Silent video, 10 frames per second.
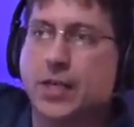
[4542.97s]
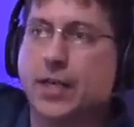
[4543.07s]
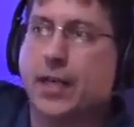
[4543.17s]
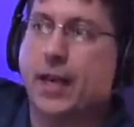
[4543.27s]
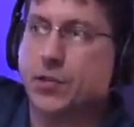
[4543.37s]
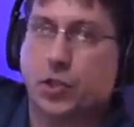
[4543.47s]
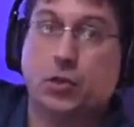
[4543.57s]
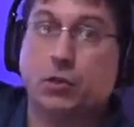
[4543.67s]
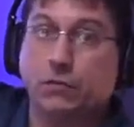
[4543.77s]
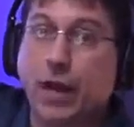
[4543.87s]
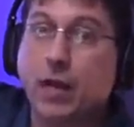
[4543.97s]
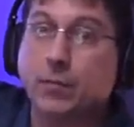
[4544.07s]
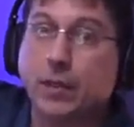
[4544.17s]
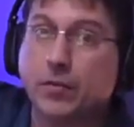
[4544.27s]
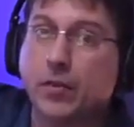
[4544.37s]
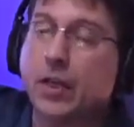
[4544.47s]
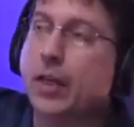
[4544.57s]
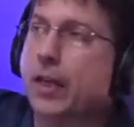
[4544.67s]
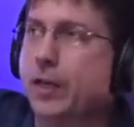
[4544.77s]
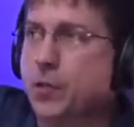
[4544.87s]
in a secure environment,
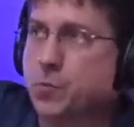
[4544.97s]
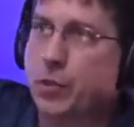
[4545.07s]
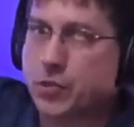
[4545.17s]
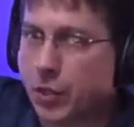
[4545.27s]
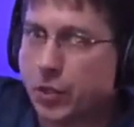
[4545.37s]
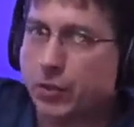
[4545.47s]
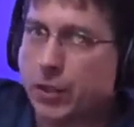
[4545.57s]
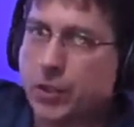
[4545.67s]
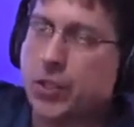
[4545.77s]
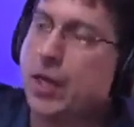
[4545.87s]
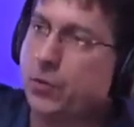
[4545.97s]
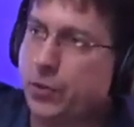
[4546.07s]
and it's been security checked.